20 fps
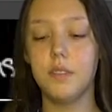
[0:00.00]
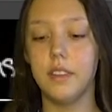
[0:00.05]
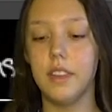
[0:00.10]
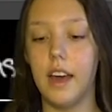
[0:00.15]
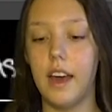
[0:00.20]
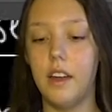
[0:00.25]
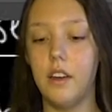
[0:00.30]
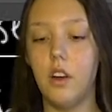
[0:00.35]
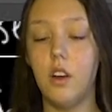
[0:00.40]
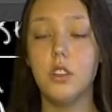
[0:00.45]
for
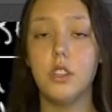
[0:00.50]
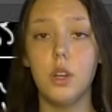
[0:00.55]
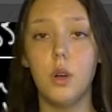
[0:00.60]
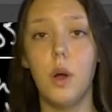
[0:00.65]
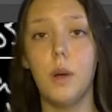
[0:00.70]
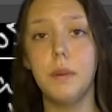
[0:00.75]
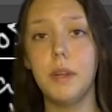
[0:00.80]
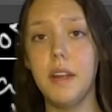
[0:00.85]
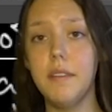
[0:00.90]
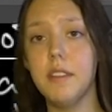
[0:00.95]
that. Also,
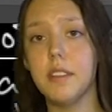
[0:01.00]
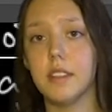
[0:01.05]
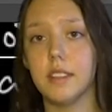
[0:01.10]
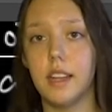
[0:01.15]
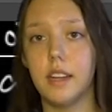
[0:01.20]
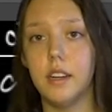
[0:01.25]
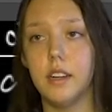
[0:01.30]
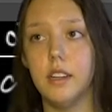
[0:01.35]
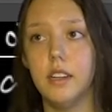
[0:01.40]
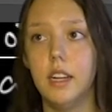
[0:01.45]
I'm going to have this
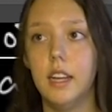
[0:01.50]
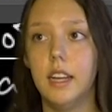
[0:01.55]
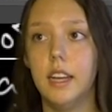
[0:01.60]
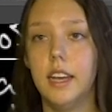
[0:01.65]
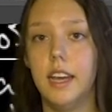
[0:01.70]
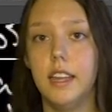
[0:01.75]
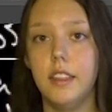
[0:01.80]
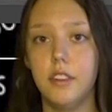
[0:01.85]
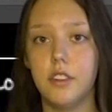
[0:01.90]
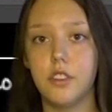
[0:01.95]
letter
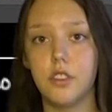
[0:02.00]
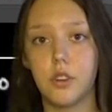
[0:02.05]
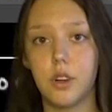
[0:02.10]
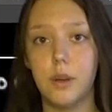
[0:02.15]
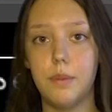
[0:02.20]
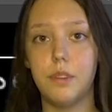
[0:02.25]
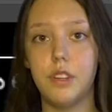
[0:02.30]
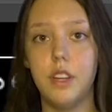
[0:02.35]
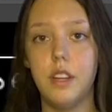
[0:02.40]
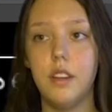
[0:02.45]
in the
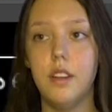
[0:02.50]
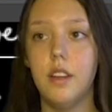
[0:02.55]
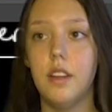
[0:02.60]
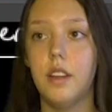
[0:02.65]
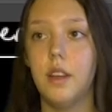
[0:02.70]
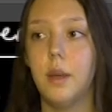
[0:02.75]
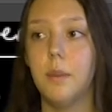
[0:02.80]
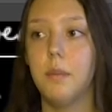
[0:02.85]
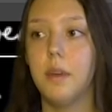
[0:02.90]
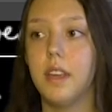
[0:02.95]
description
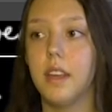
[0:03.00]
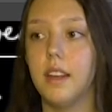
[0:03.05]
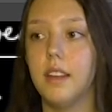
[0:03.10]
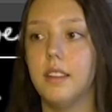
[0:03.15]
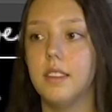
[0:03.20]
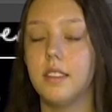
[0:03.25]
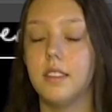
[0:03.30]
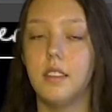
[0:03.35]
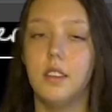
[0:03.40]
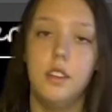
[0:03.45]

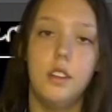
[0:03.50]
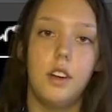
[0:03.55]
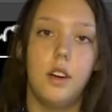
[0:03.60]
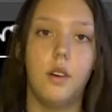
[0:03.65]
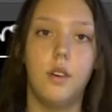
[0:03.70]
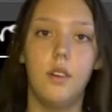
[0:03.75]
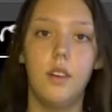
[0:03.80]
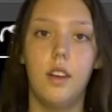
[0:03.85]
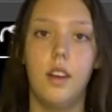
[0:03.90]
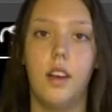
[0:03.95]
because, you
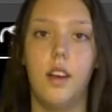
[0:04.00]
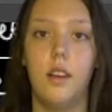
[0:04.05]
know,